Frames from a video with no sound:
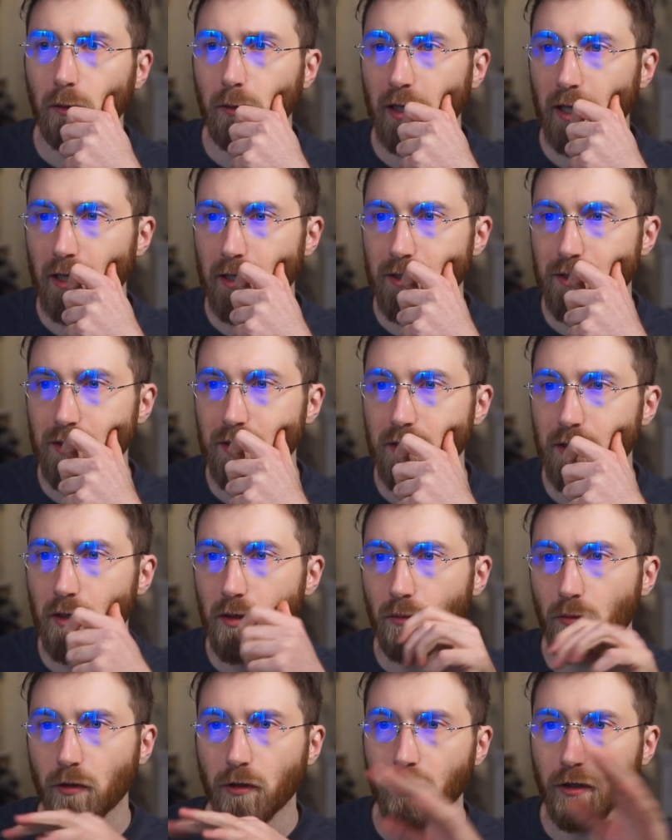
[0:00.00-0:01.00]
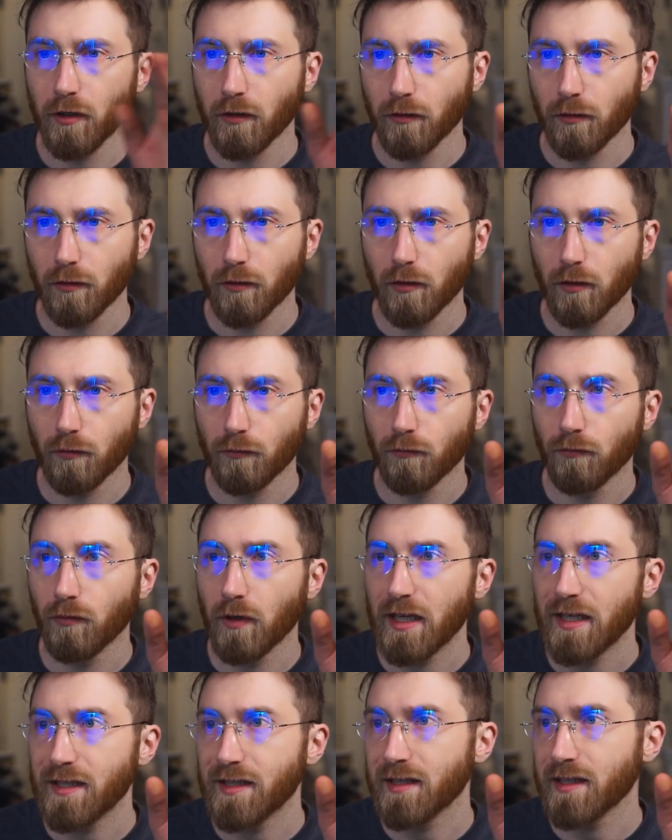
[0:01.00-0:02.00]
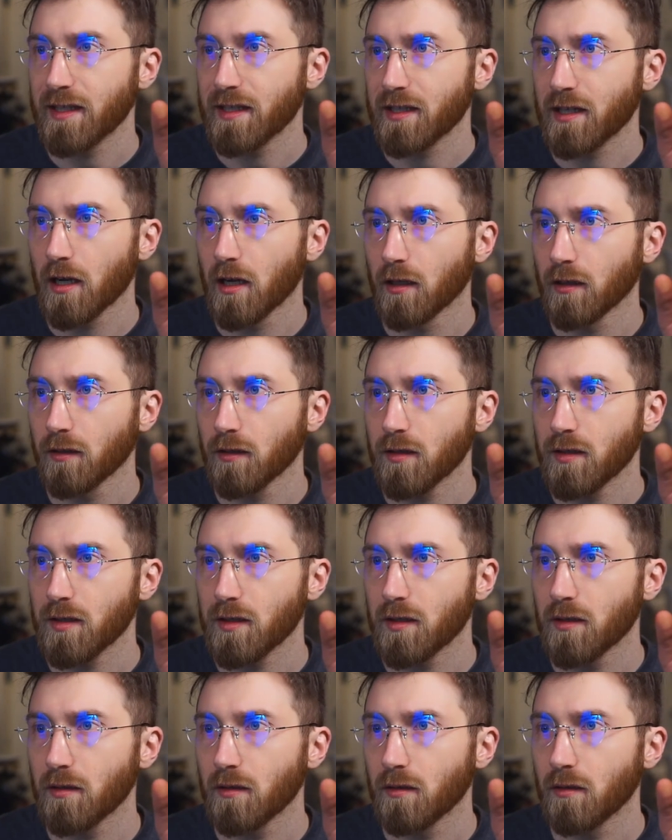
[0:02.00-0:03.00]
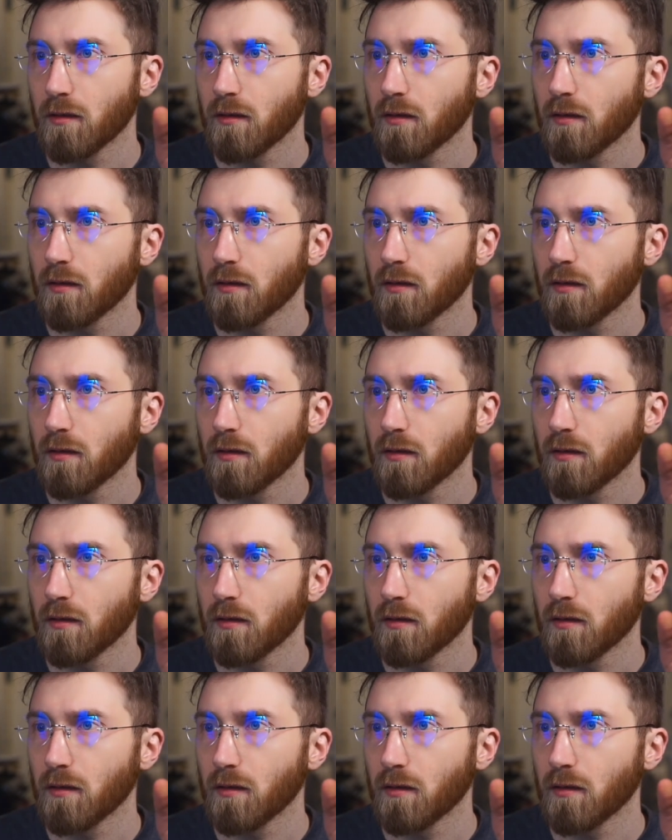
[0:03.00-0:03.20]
Okay, so we're gonna erase these colors.